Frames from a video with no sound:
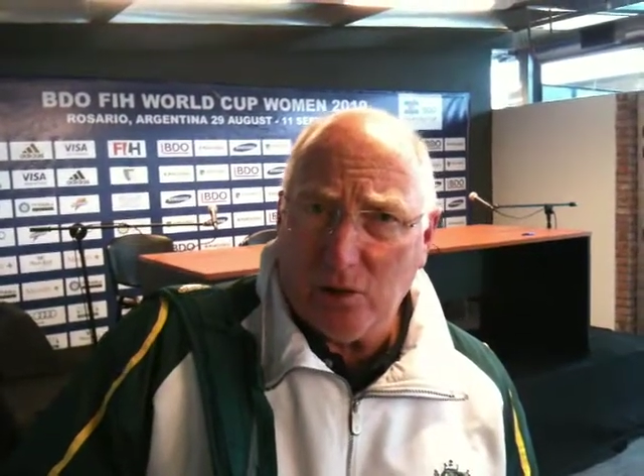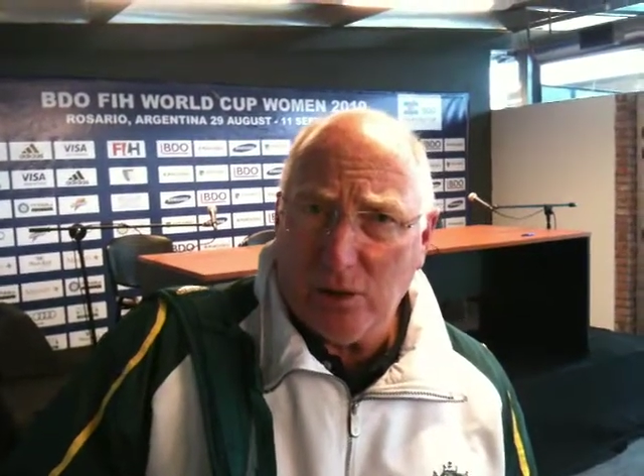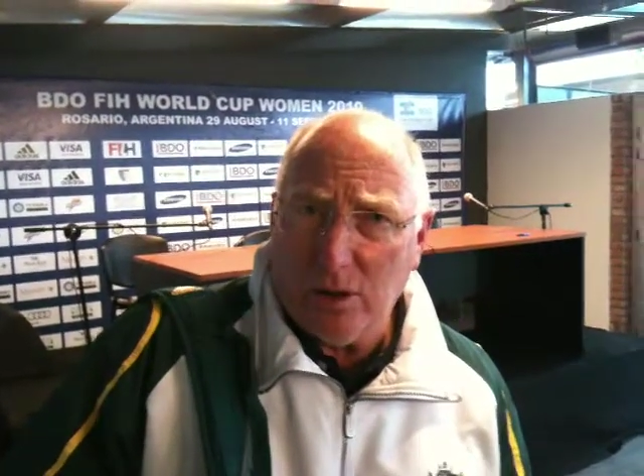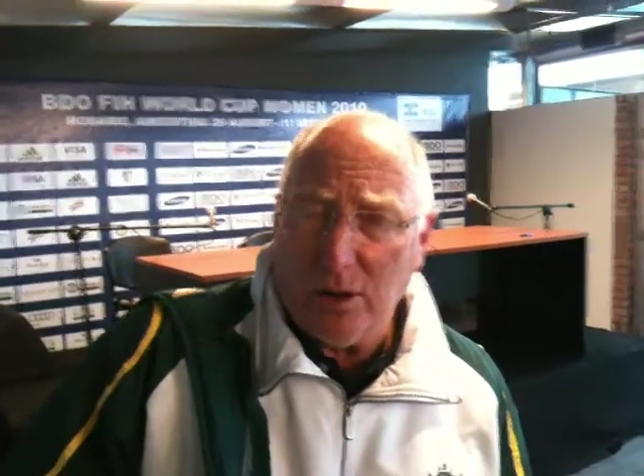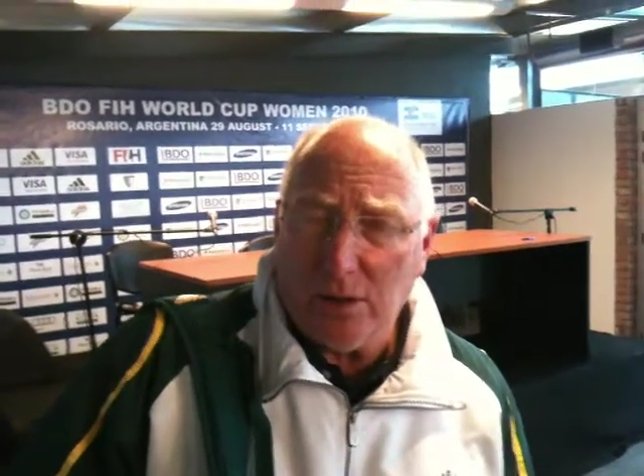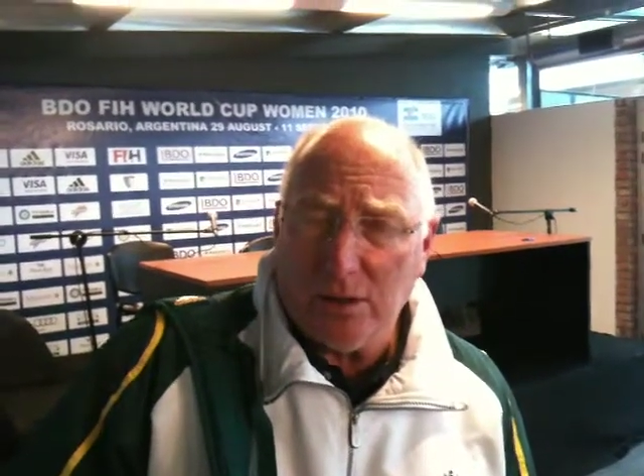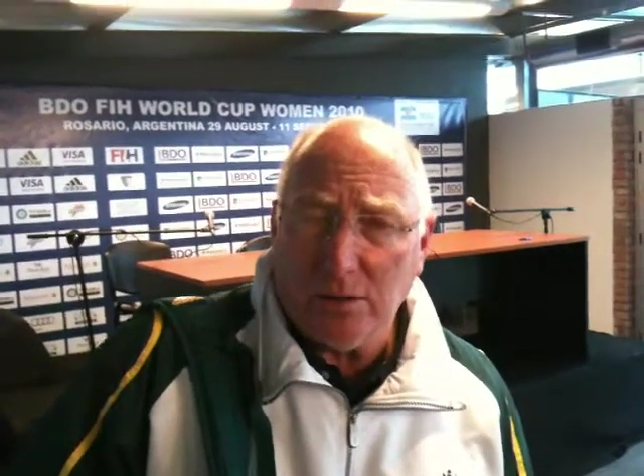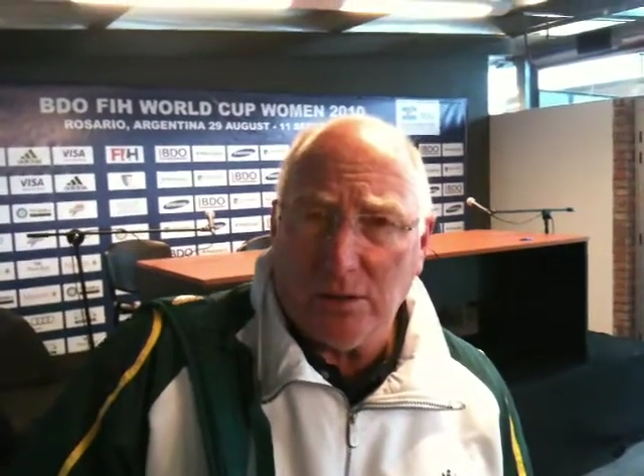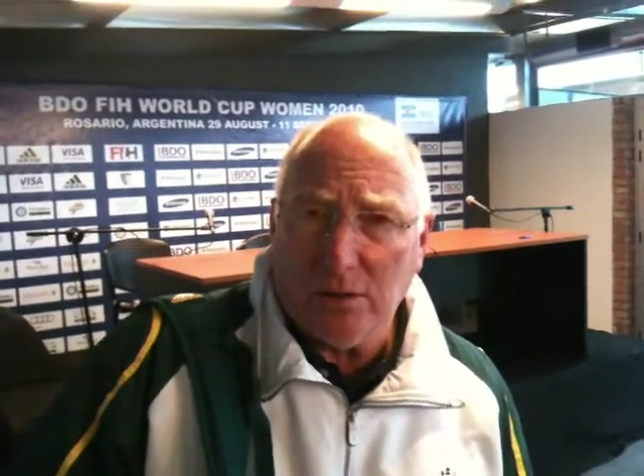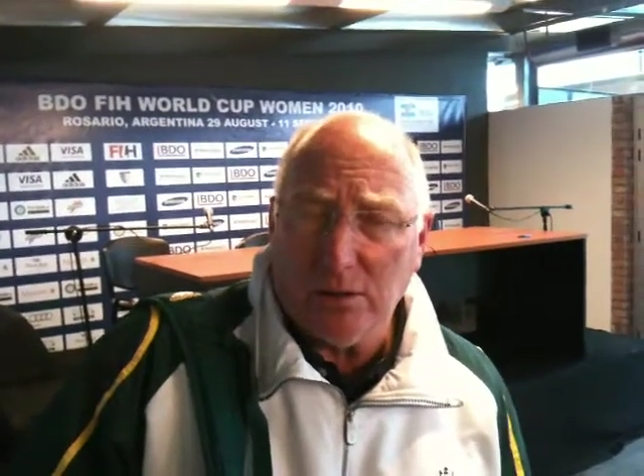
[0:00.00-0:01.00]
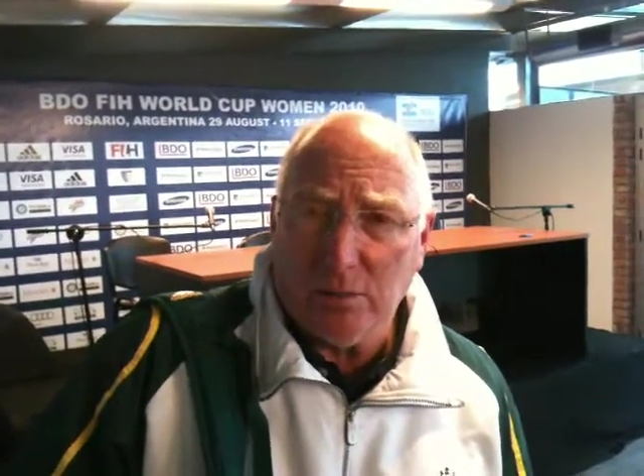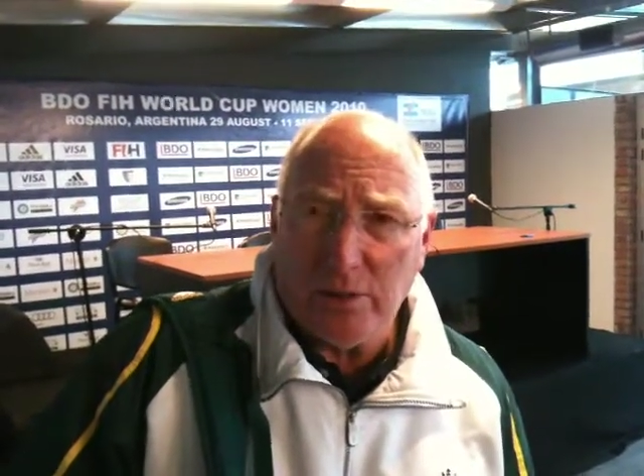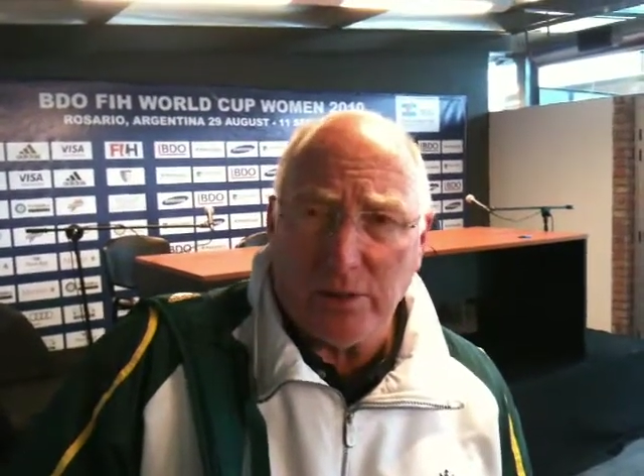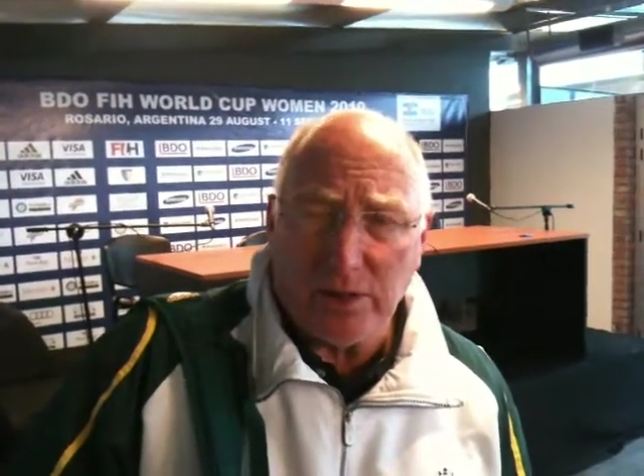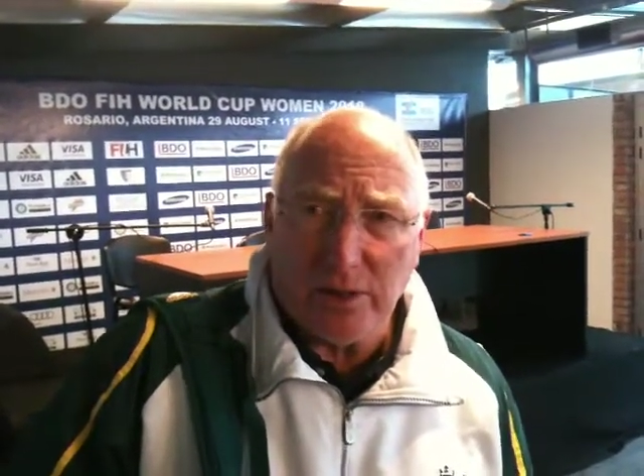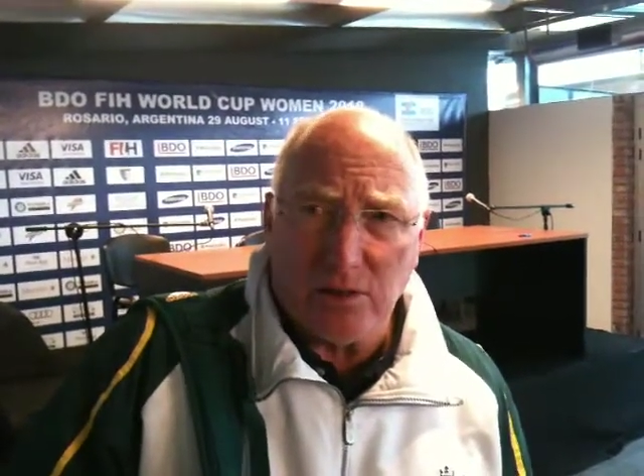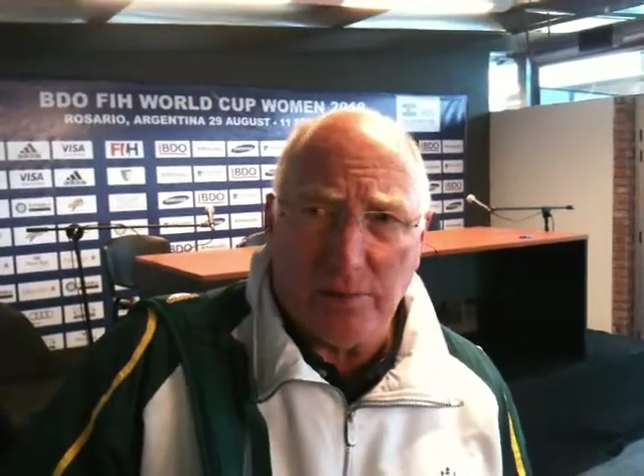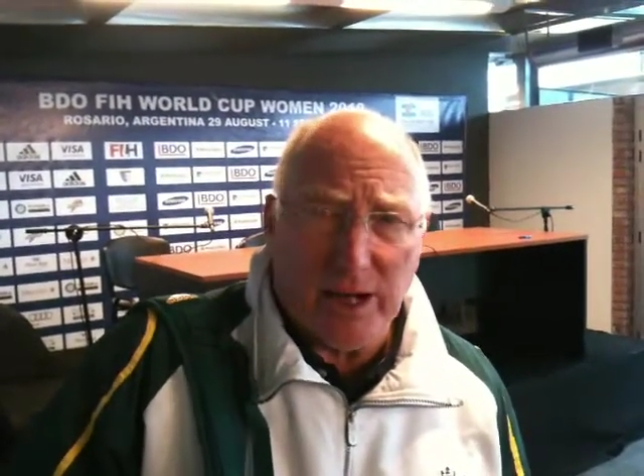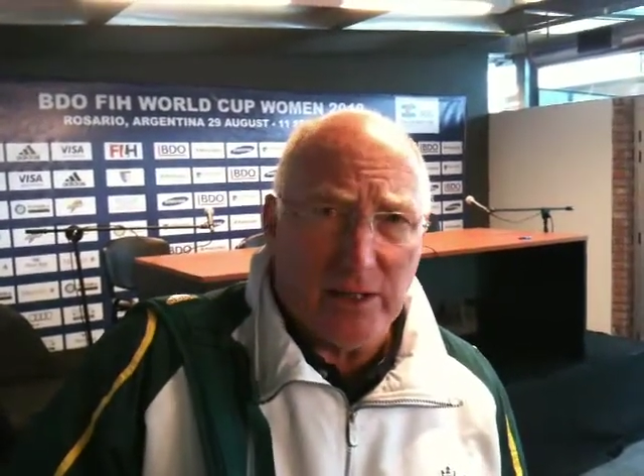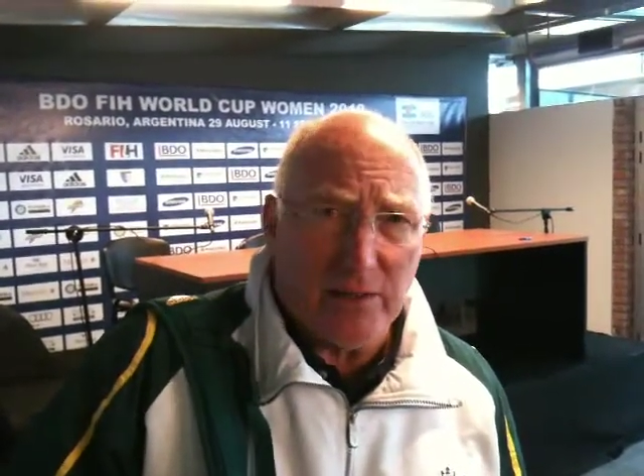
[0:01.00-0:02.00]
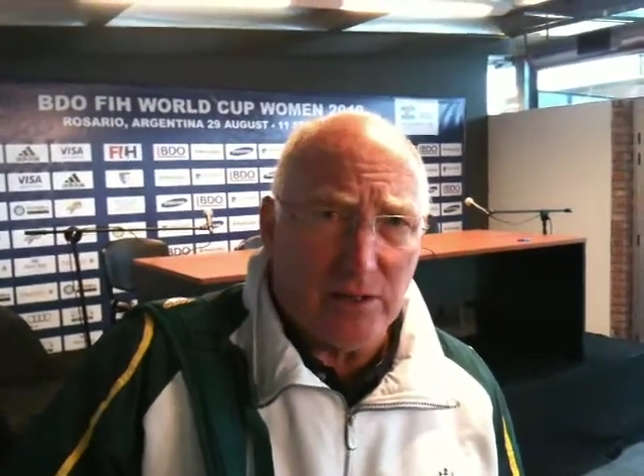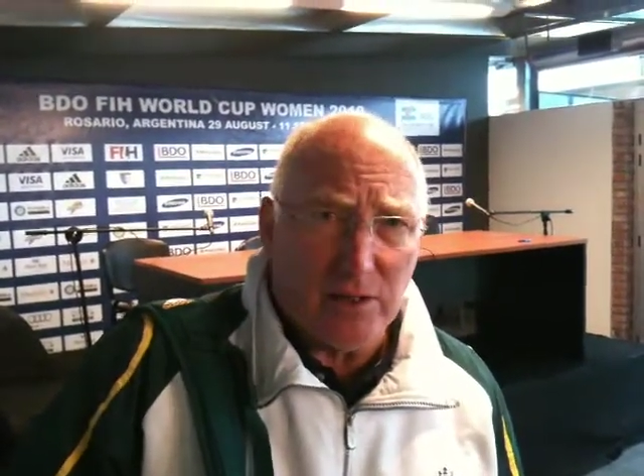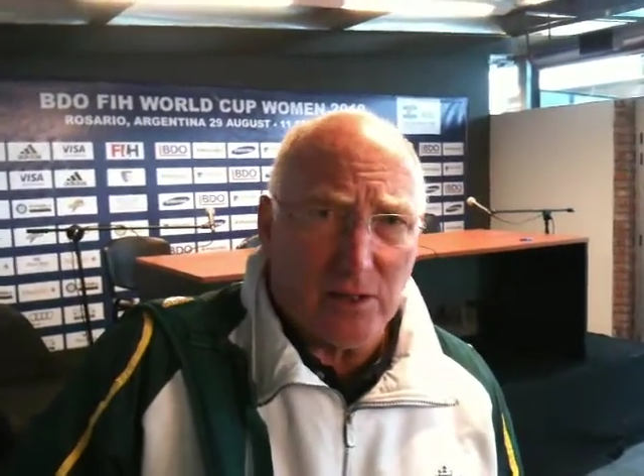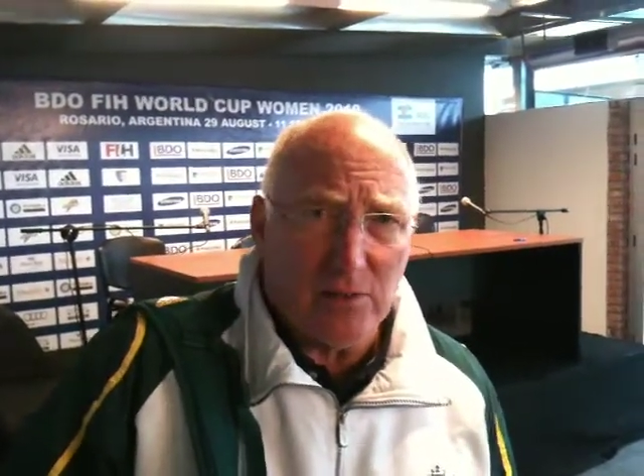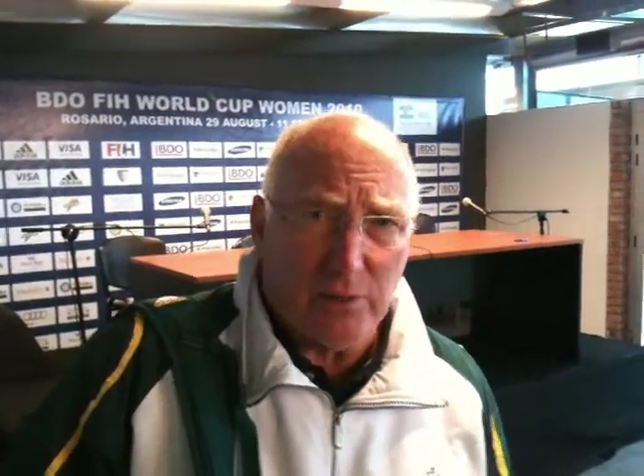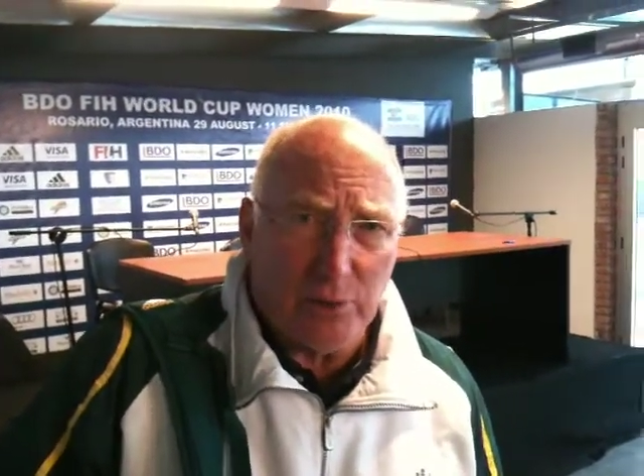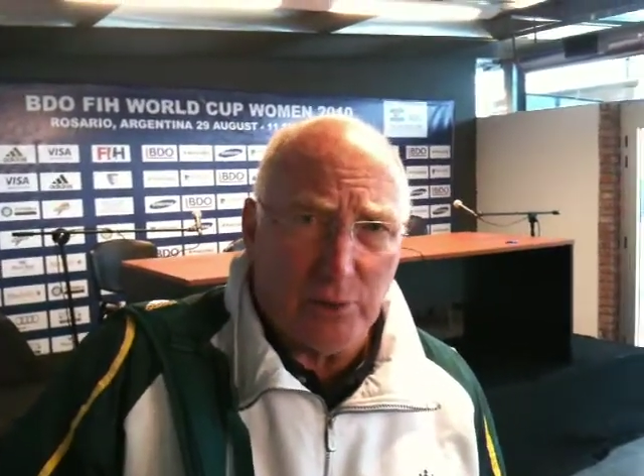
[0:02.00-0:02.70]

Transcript: and uh, whereas I think Japan had 16 for